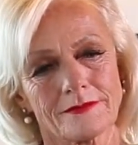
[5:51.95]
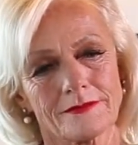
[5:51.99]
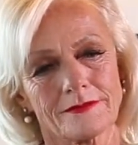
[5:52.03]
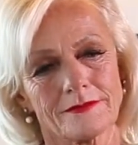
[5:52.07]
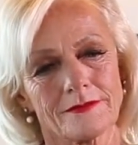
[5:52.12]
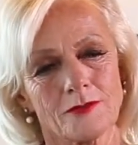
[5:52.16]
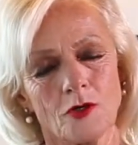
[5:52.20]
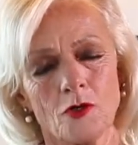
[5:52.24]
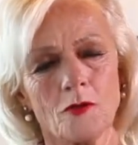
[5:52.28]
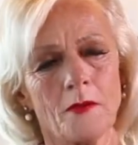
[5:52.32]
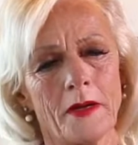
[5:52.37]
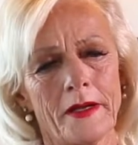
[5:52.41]

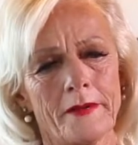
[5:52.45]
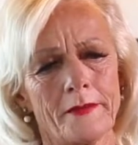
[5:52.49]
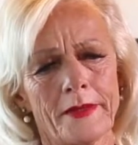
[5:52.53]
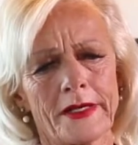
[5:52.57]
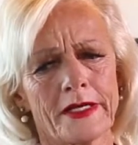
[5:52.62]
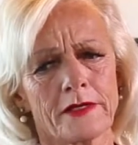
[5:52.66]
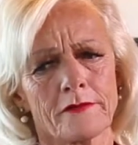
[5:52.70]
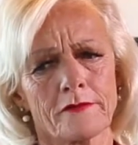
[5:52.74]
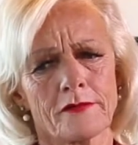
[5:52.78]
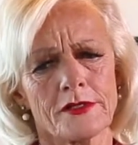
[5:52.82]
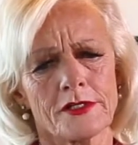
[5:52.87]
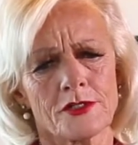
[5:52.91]
All my
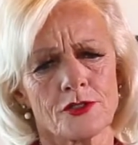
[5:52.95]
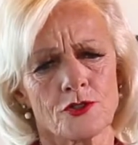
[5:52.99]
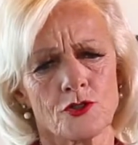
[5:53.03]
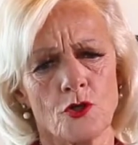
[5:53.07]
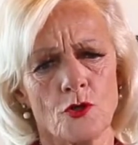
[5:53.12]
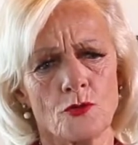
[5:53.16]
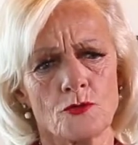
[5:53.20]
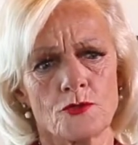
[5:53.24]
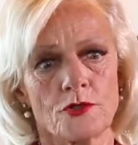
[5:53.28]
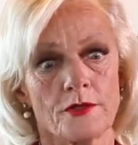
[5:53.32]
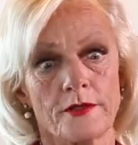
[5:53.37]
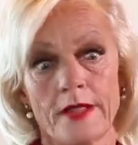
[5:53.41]
American friends go
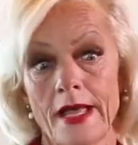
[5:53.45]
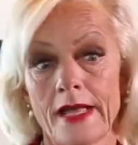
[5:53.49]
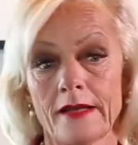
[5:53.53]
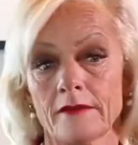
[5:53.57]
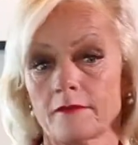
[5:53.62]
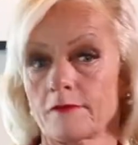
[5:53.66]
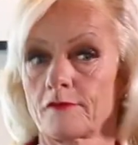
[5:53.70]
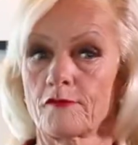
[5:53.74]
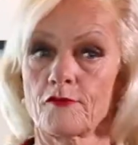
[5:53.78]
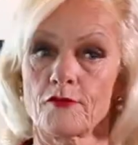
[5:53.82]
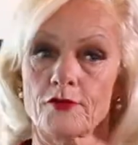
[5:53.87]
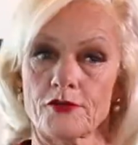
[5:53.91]
to that
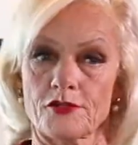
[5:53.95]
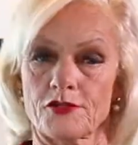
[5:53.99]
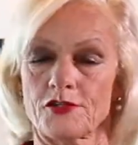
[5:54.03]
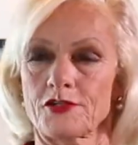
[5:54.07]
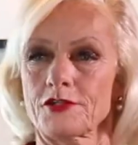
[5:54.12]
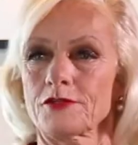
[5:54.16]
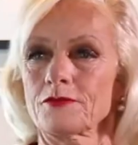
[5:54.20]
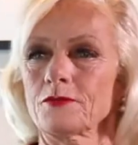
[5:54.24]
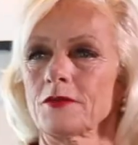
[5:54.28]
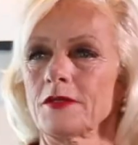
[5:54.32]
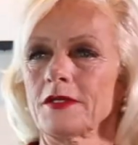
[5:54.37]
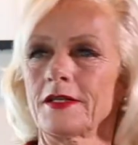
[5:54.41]
first
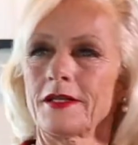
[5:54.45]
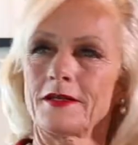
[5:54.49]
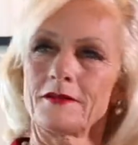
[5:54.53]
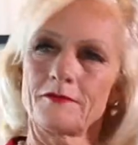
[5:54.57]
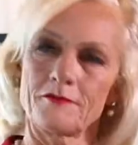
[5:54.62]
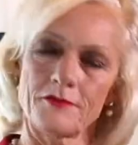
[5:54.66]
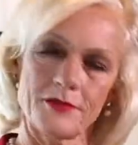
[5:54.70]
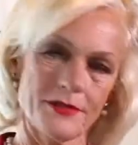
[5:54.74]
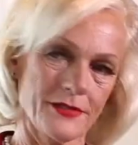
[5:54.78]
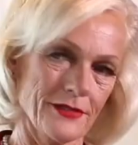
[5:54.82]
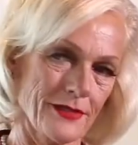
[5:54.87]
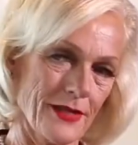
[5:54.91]
when they
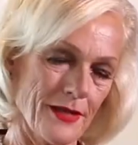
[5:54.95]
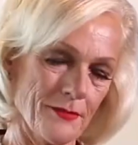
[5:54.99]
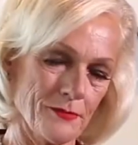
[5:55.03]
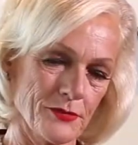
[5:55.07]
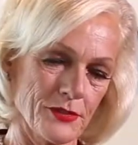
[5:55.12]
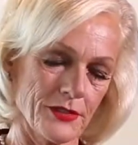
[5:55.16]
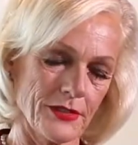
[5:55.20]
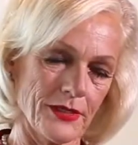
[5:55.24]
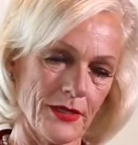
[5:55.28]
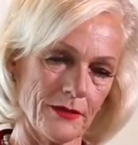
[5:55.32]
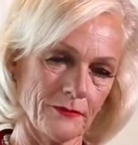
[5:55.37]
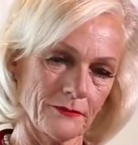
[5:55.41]
visit
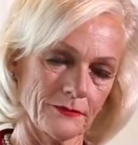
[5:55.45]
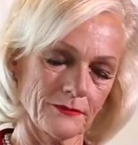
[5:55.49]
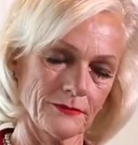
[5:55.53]
Amsterdam.